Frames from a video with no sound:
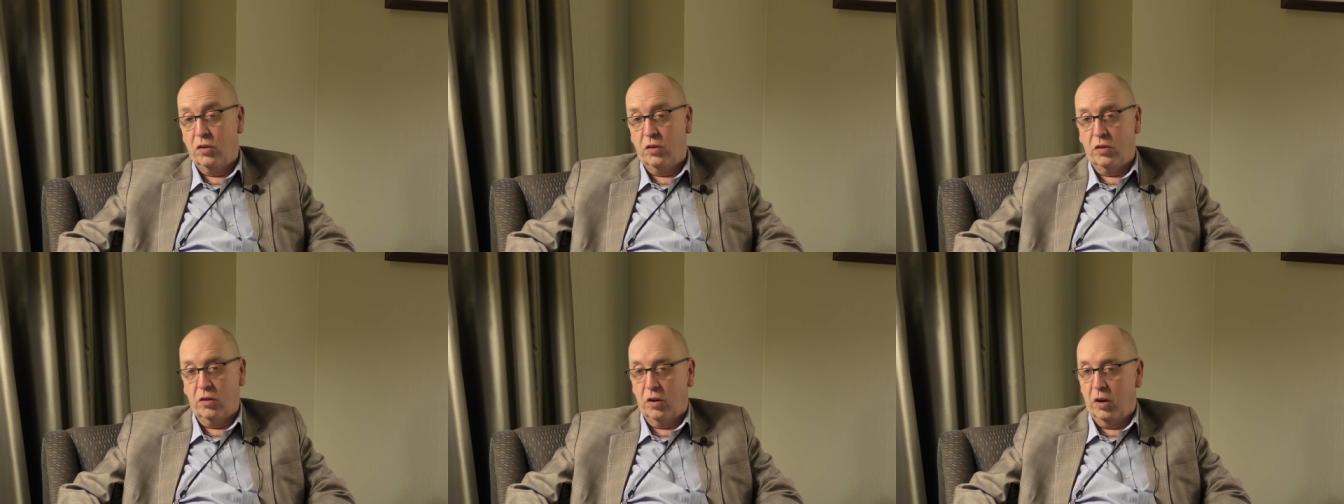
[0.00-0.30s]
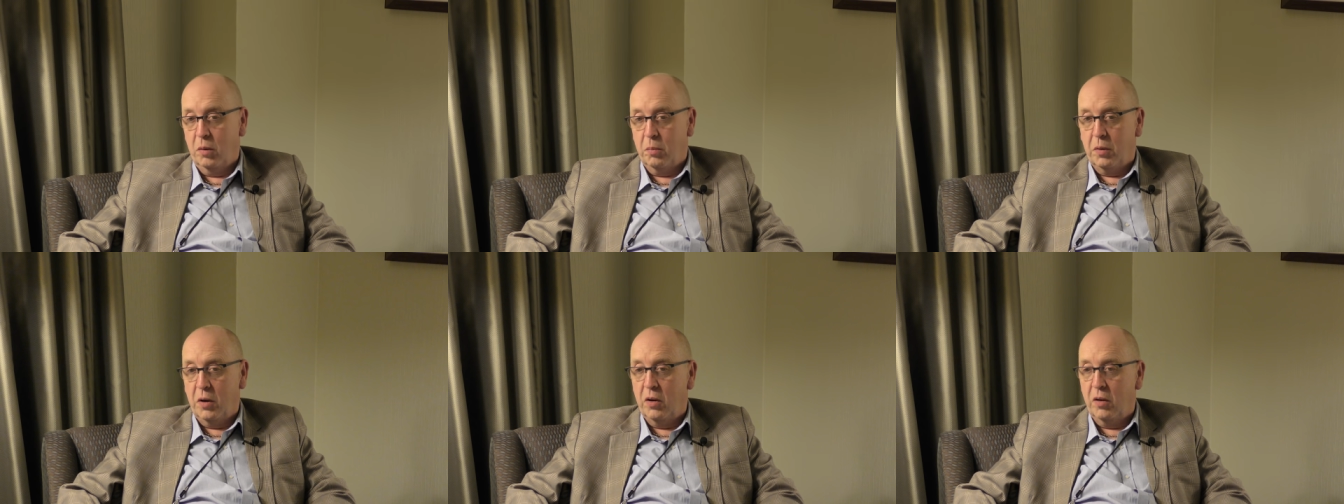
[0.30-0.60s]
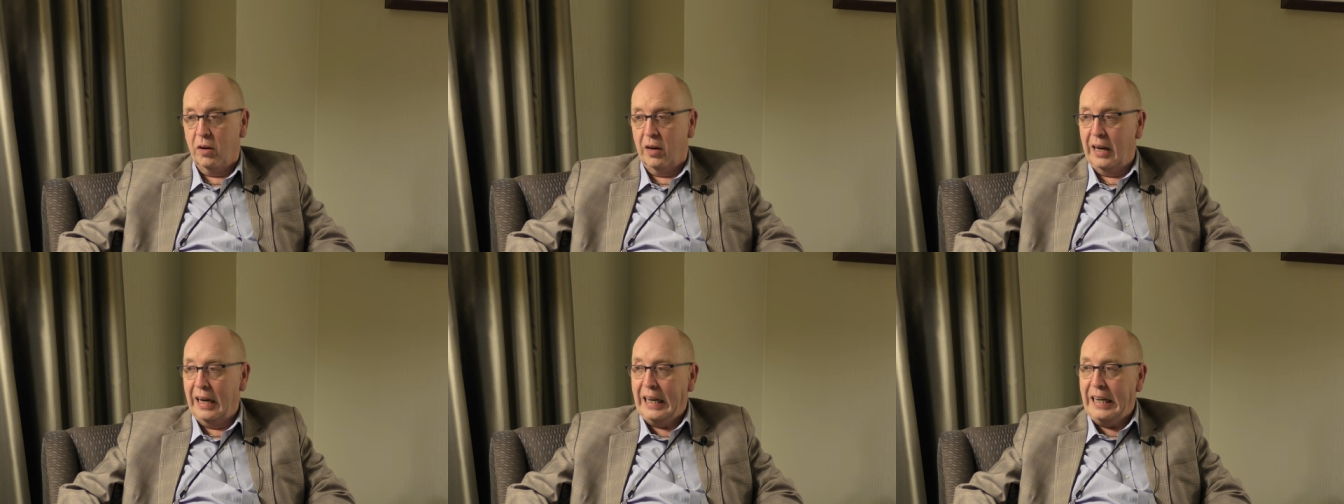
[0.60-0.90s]
took it apart
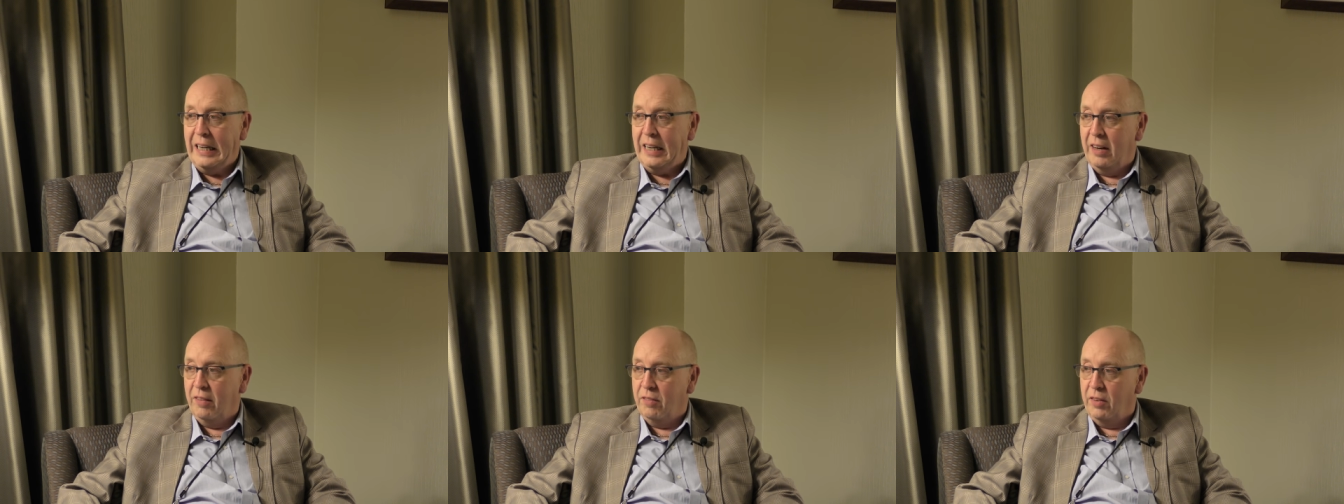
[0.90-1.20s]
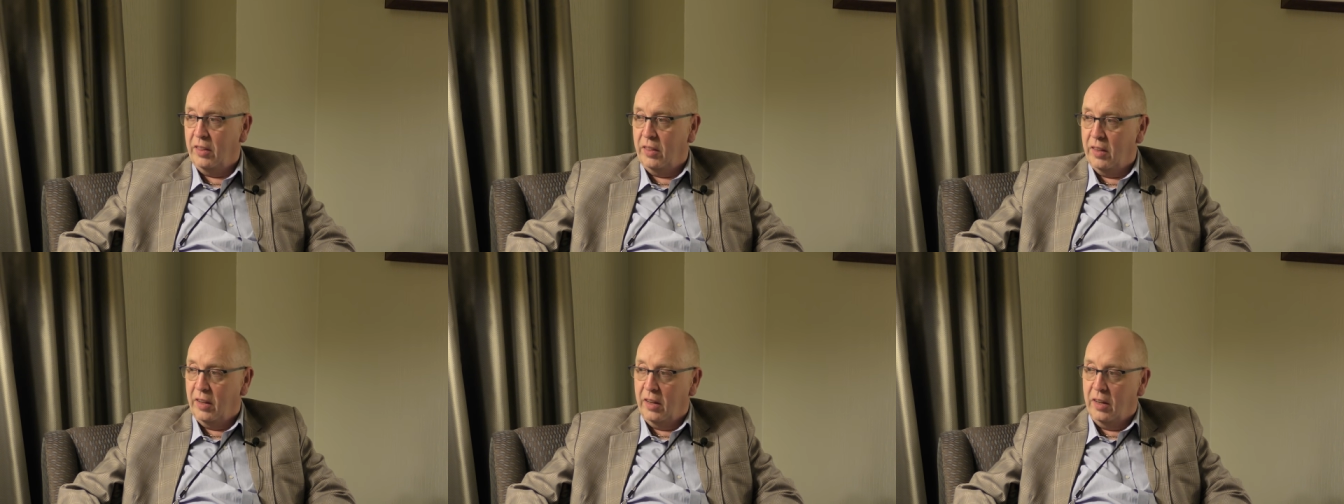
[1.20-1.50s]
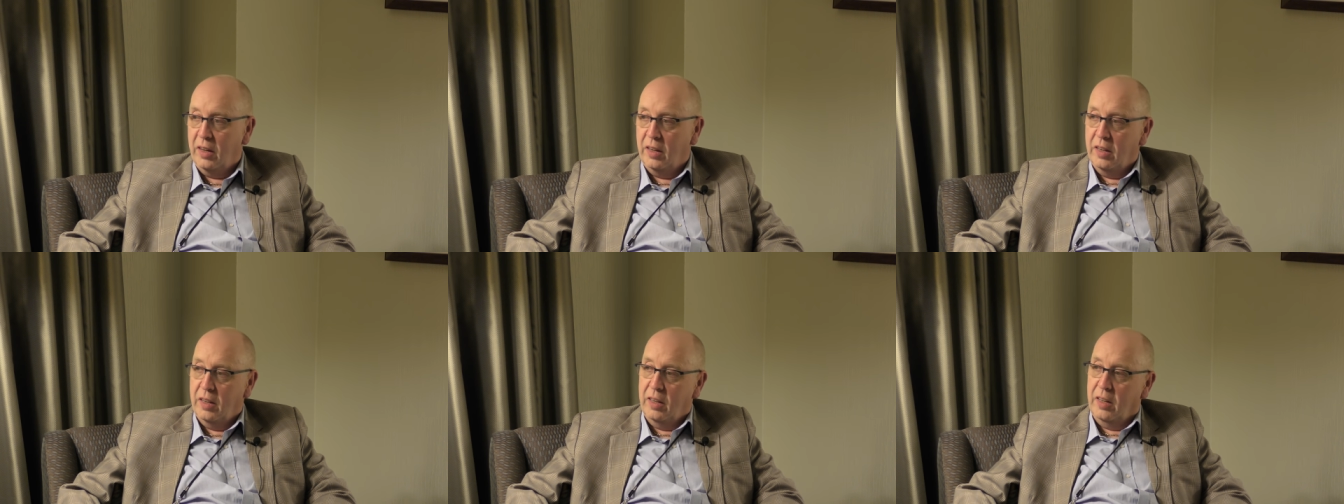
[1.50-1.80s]
and cleaned everything.
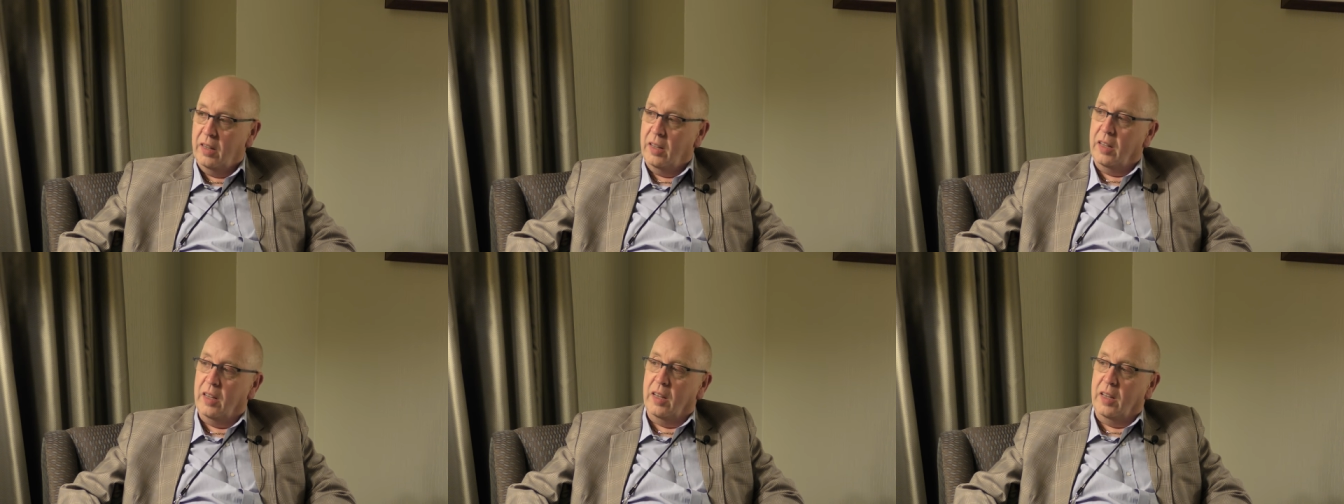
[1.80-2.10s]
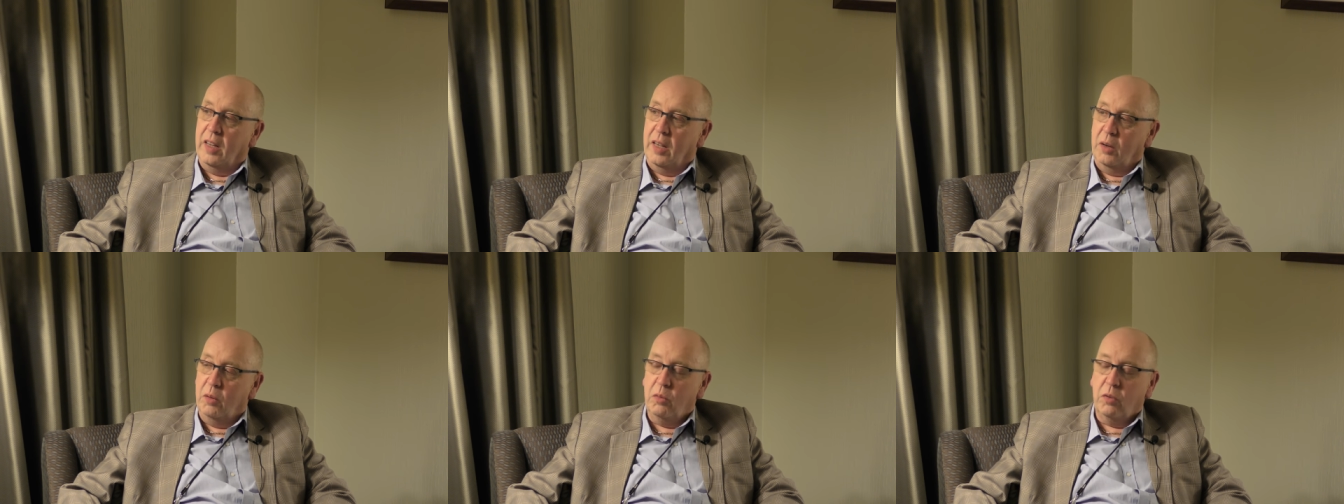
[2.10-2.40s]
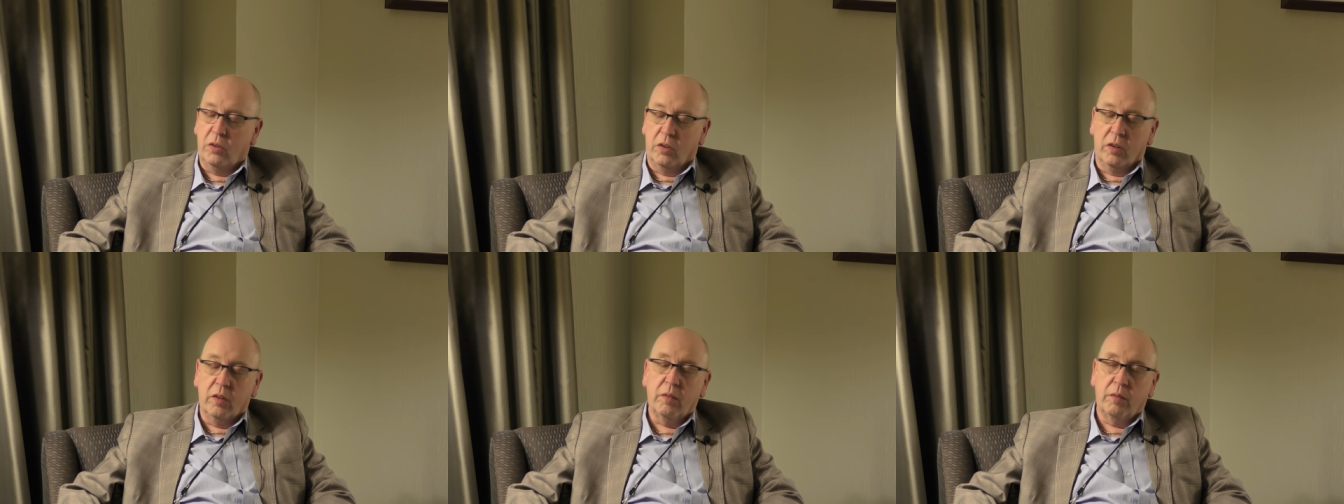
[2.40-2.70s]
It
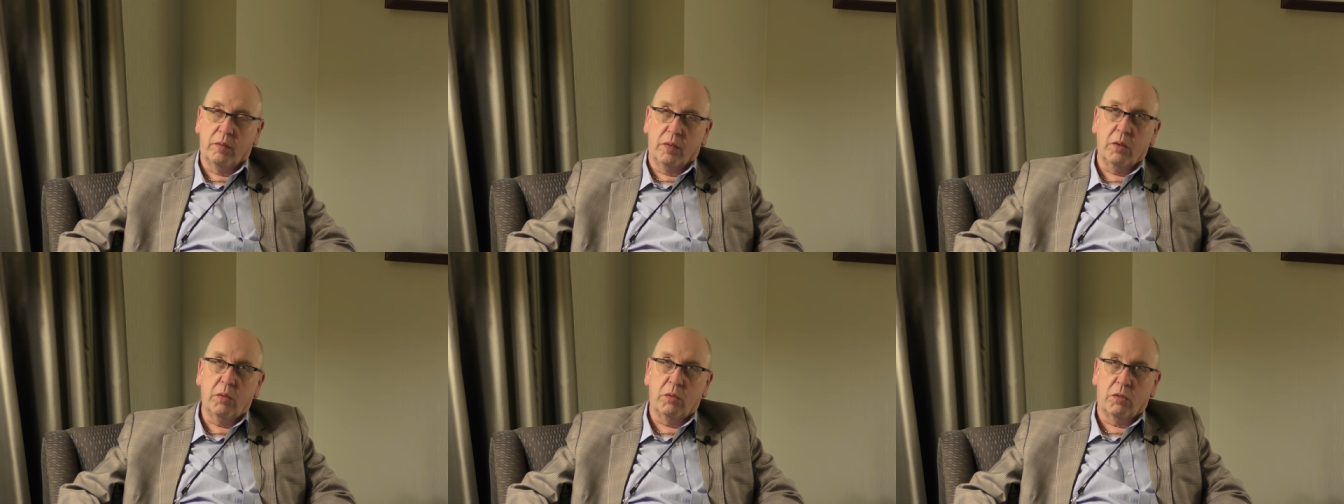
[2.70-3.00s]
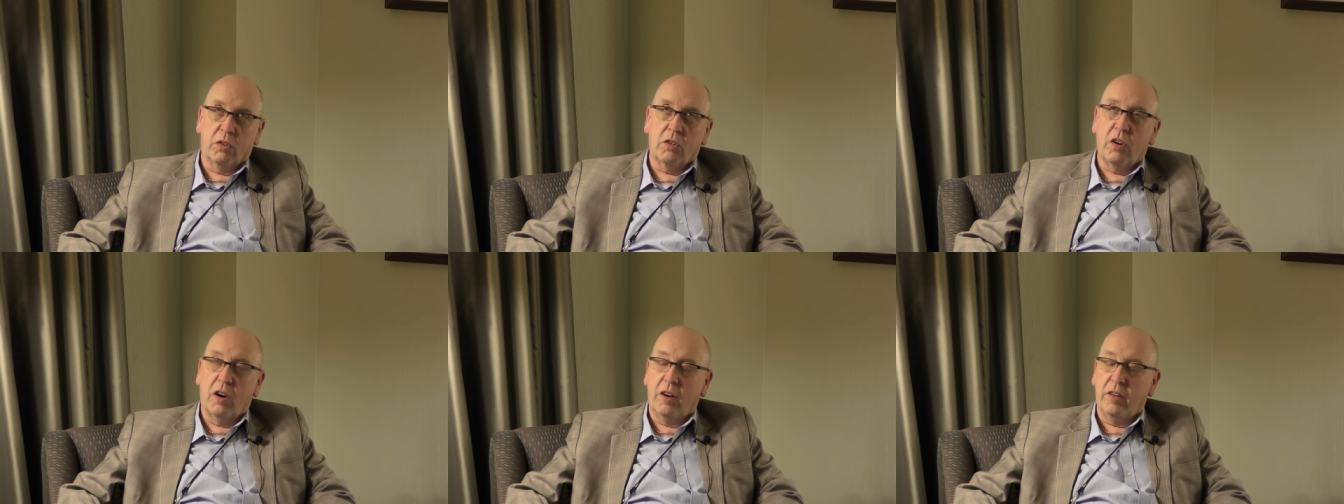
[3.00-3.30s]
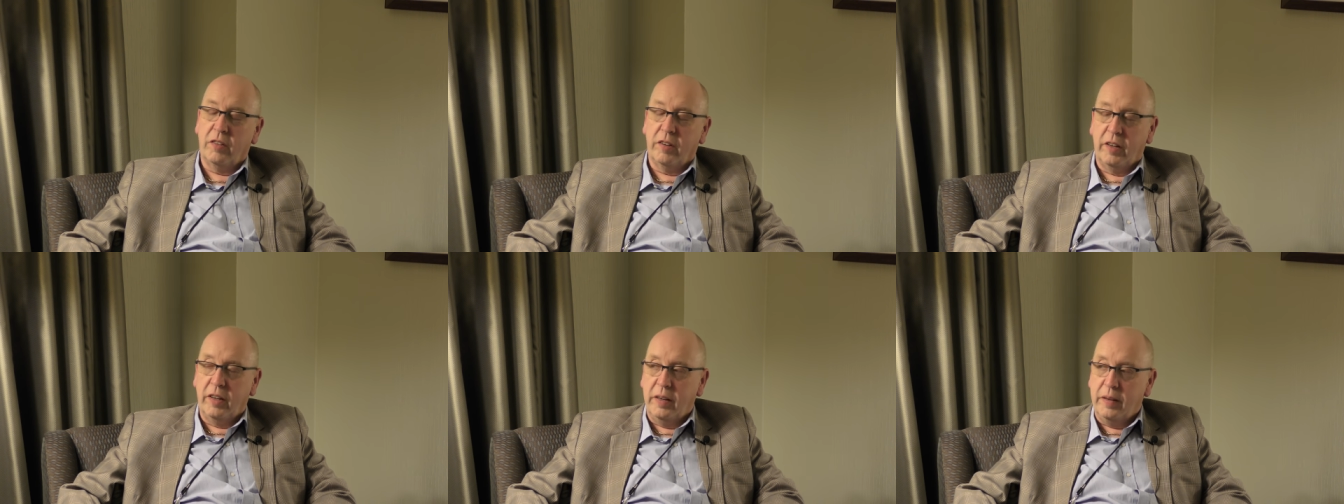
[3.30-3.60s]
was a it was
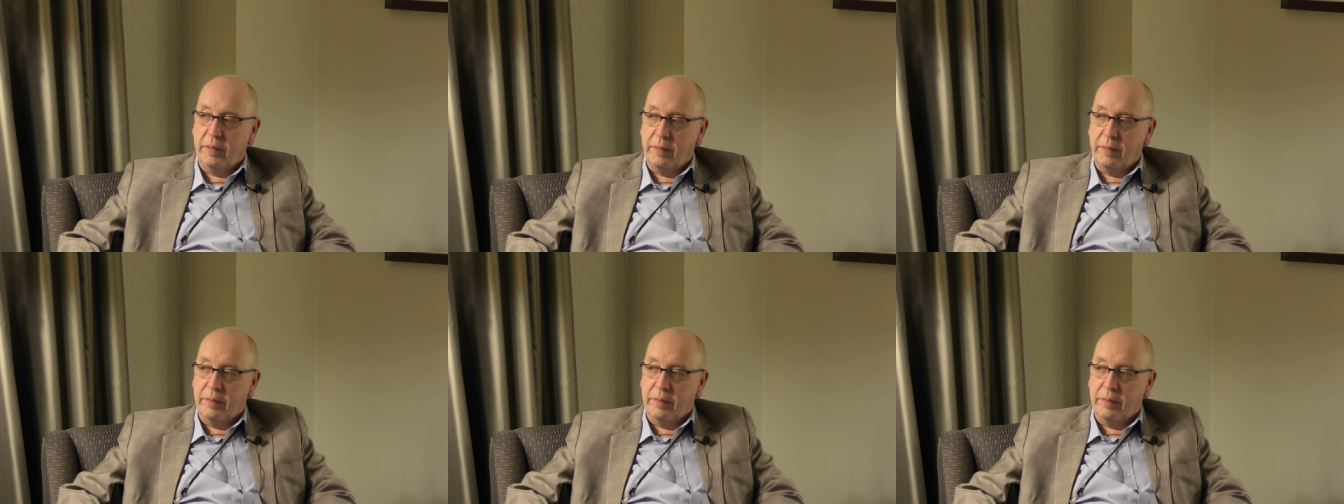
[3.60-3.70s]
crazy.